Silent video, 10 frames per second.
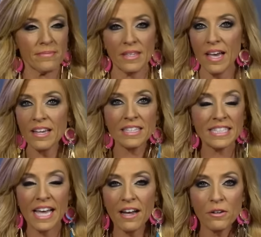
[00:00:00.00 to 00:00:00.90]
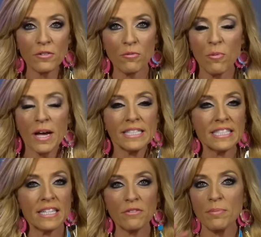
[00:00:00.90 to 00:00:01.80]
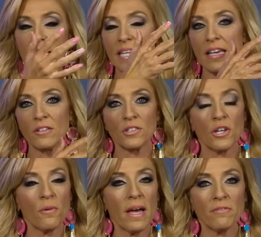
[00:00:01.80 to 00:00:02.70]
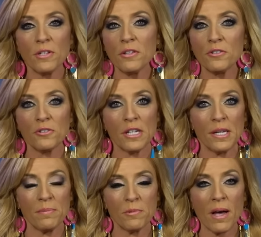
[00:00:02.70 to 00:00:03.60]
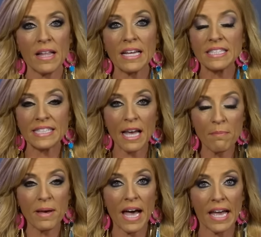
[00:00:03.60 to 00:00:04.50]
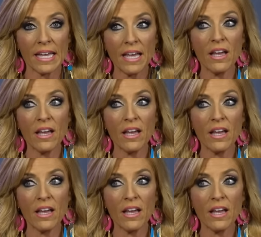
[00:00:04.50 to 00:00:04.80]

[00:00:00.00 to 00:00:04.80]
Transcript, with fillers: I got tired of watching everybody else go after their dreams while I sat by,